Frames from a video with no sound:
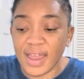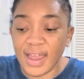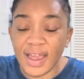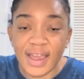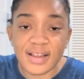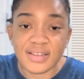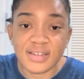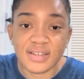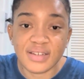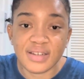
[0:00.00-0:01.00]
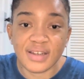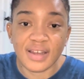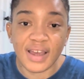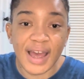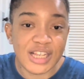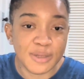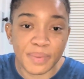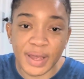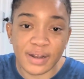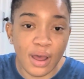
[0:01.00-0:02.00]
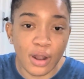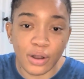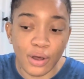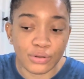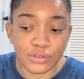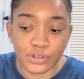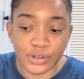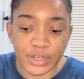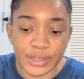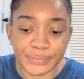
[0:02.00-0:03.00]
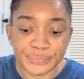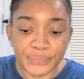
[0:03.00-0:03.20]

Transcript: It has been a long journey.